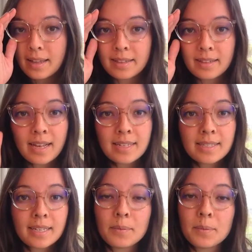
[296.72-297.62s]
And then the
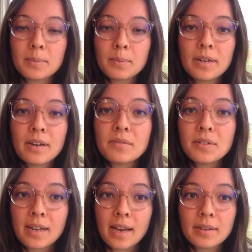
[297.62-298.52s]
last thing I want to point out
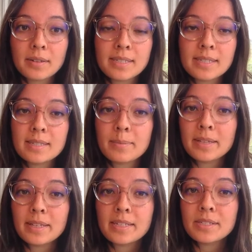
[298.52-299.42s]
for now is this
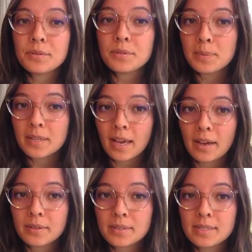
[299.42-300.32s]
ability to group and
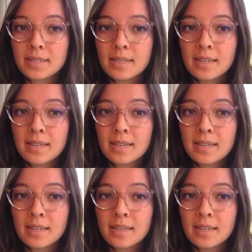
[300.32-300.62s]
count.